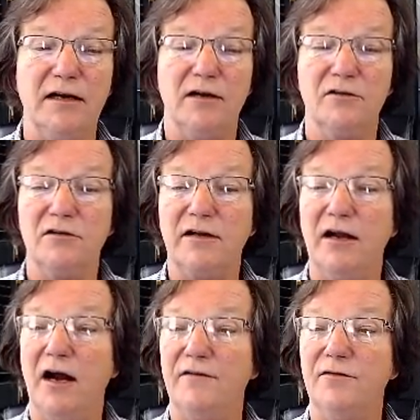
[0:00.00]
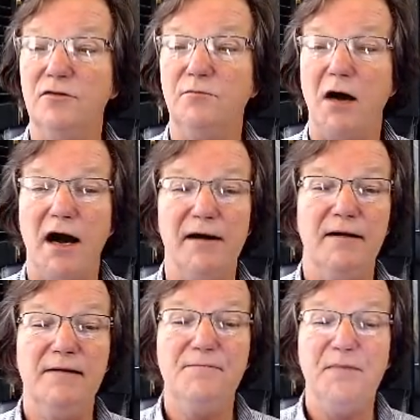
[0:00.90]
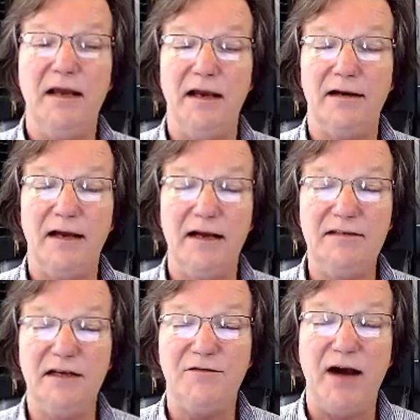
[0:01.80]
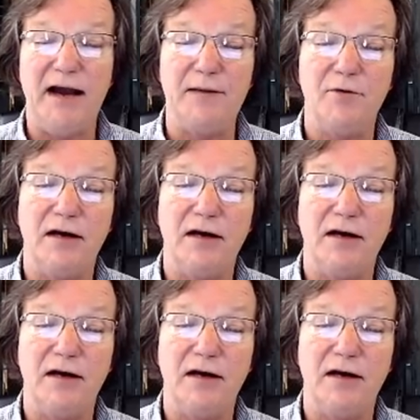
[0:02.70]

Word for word: a good looking hot food pot. And uh, it did fine. It brought